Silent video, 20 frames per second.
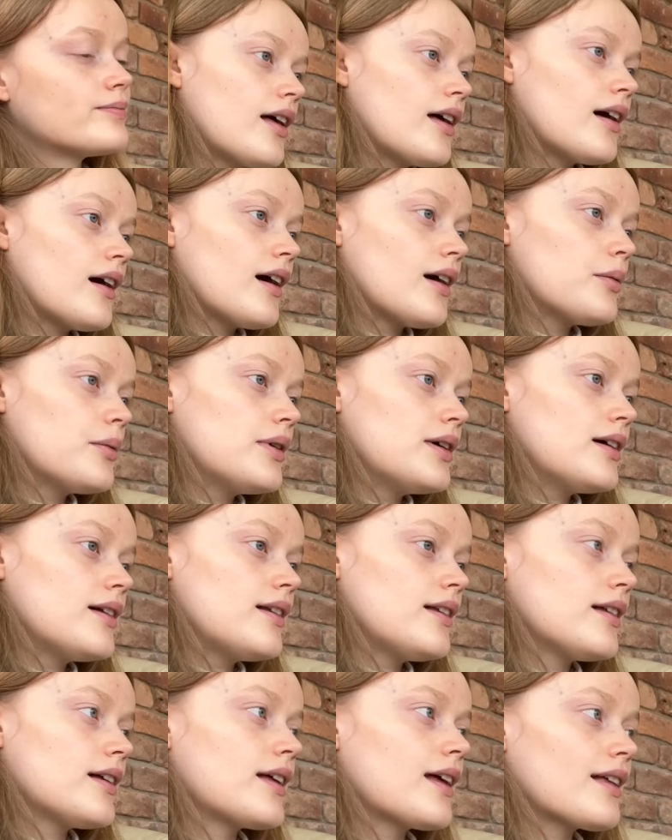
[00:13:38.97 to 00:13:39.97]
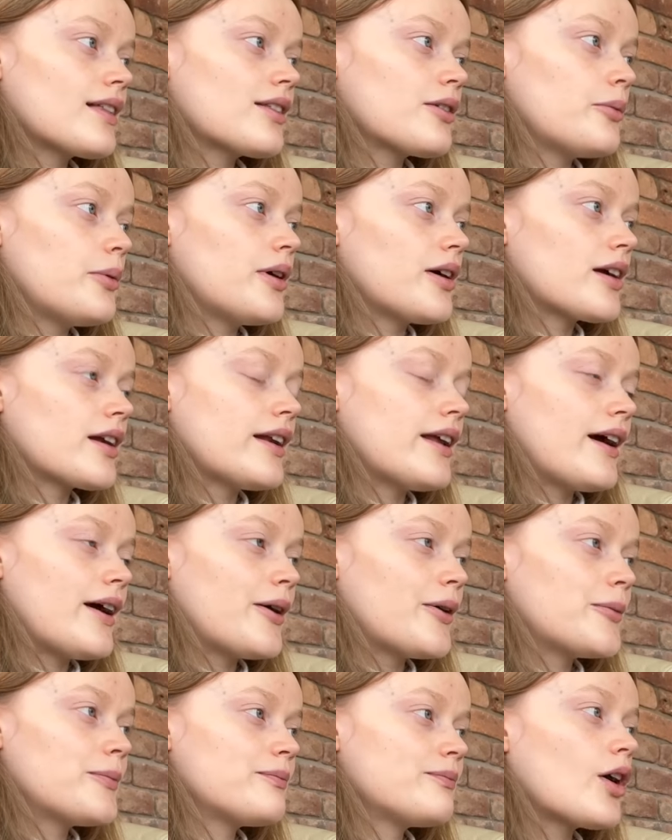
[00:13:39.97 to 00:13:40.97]
I will get to work
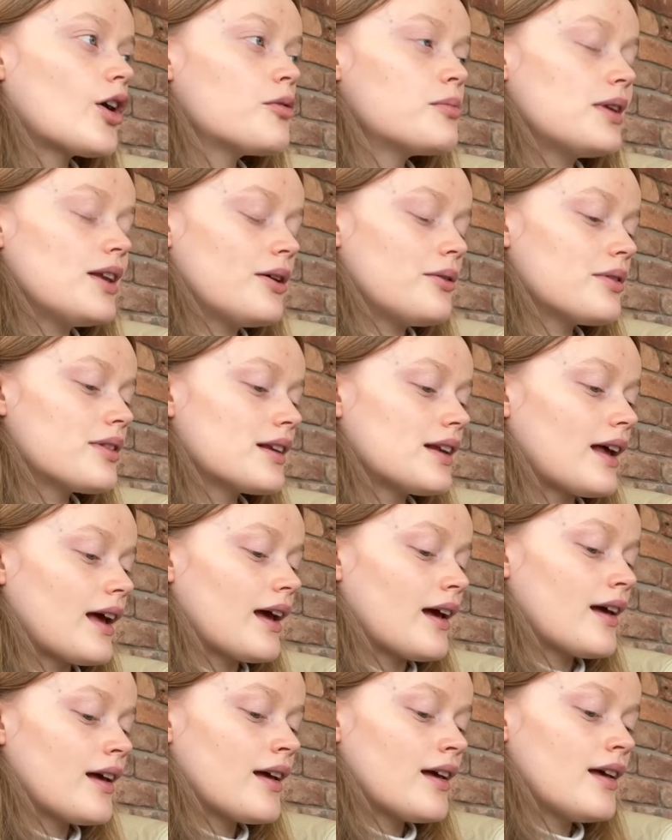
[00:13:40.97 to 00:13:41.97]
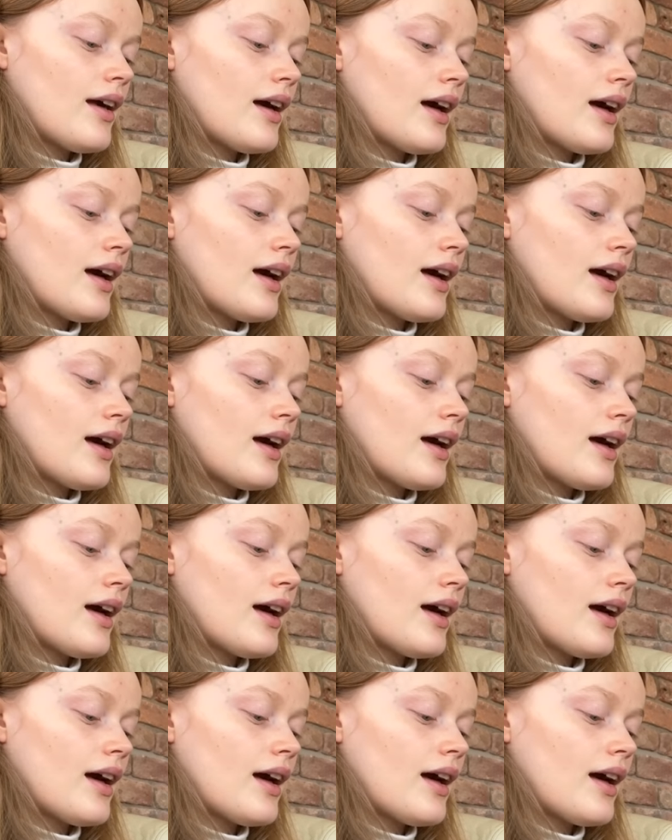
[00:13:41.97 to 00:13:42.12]
now. Home alone today.